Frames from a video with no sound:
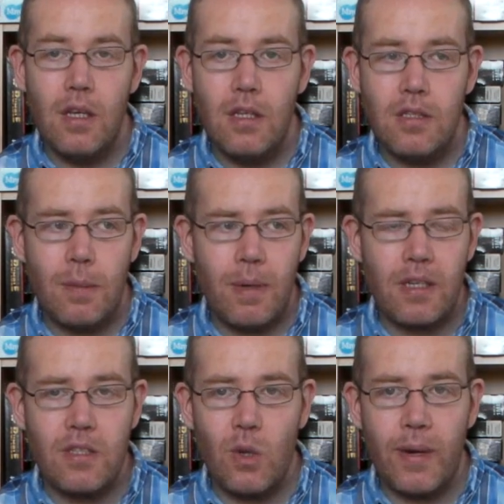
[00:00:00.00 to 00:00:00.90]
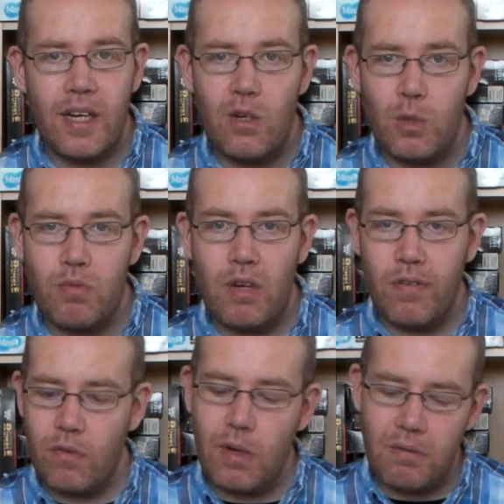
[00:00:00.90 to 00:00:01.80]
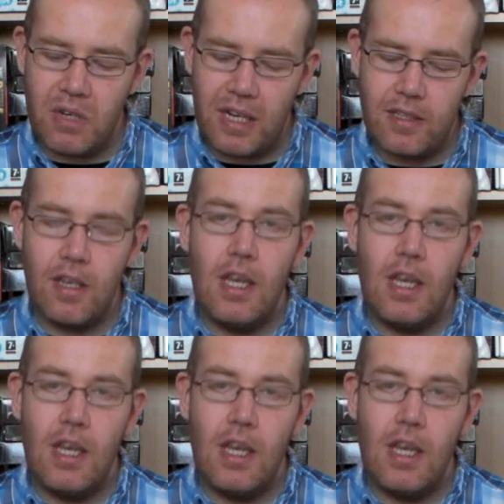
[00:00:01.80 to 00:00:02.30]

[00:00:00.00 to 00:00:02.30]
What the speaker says: So, but I can still make a nice profit from what I've checked.